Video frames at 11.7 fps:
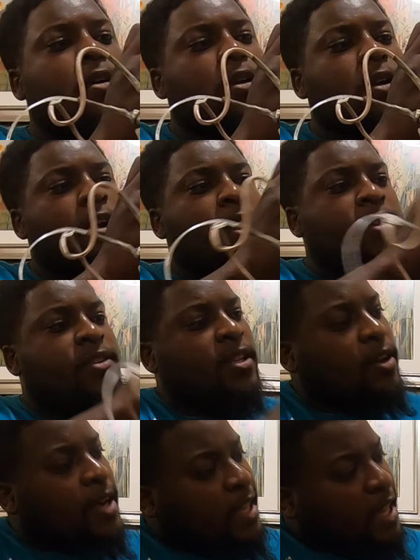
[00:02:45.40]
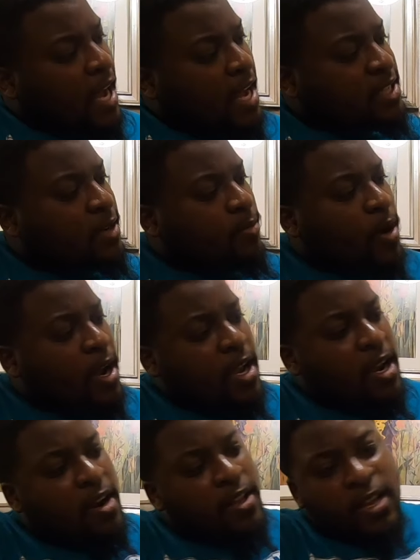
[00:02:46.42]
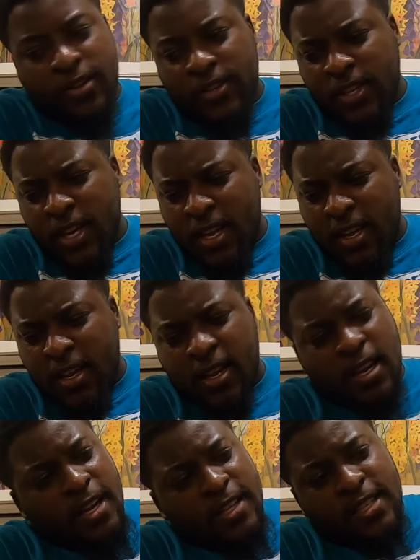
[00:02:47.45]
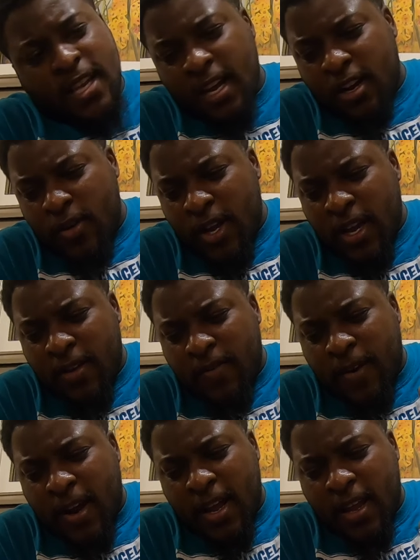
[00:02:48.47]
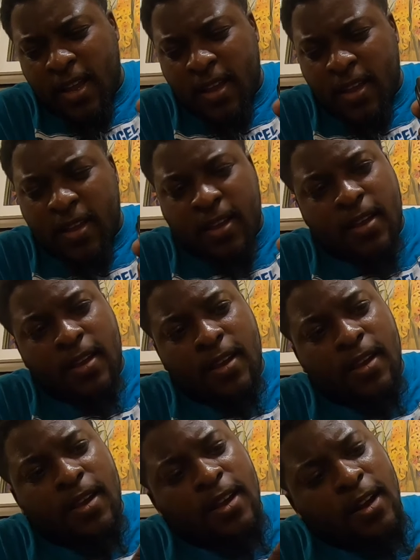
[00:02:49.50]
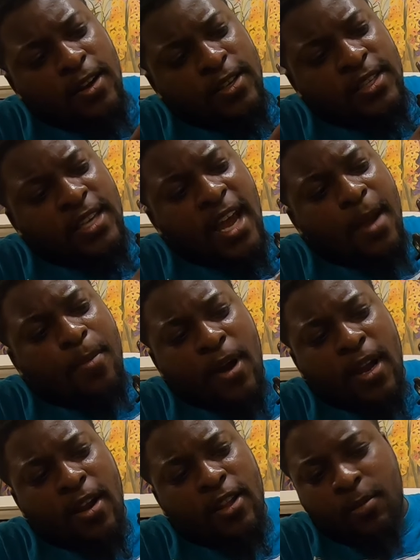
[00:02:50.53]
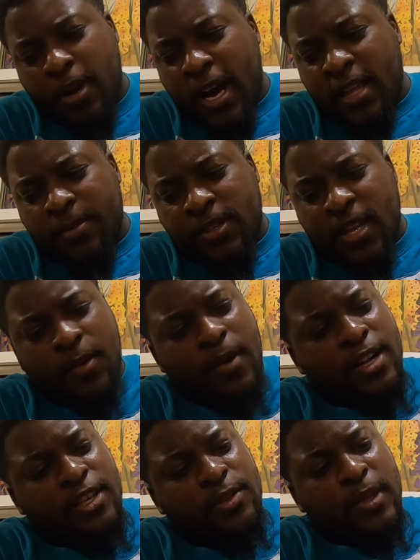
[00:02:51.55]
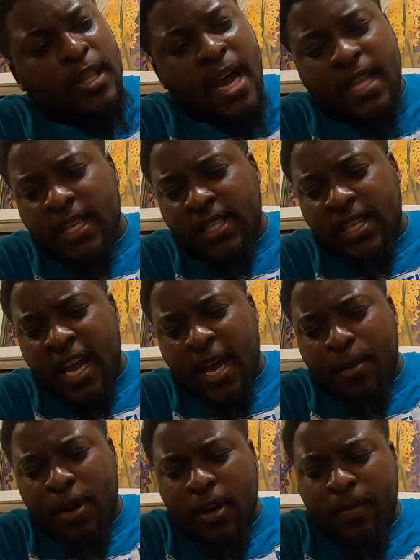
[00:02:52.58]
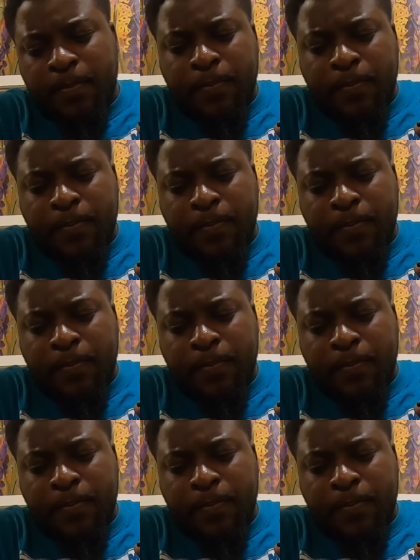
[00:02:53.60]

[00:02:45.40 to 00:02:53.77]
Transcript: Okay, see, look, it lines up right here. Now you see, it's not going in, right? There's a tab right here at the bottom. So now watch this, we line this tab up.